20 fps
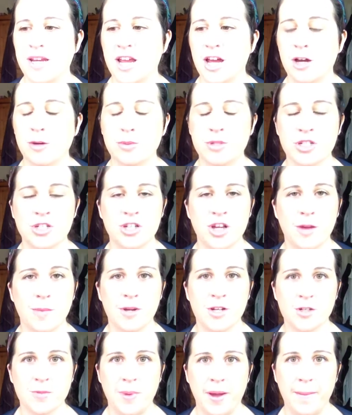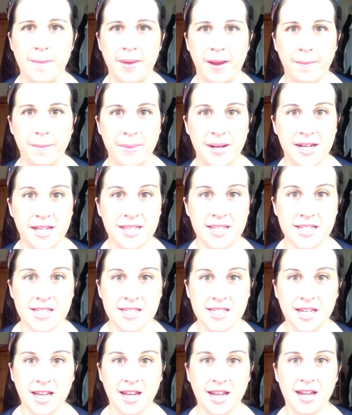helped so much by Macmillan
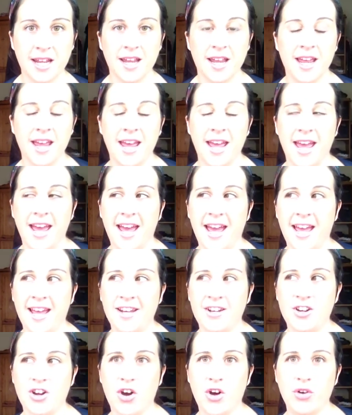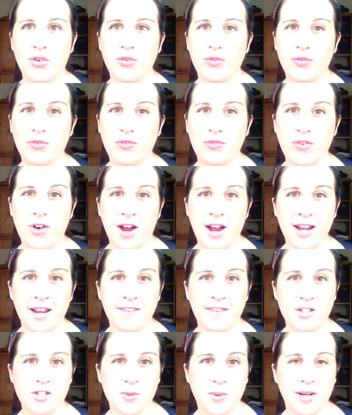this year. And on Friday
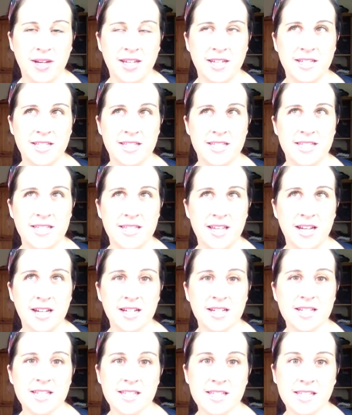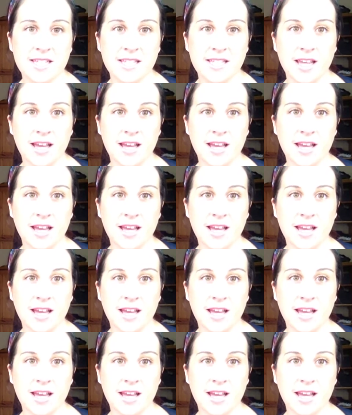the 26th,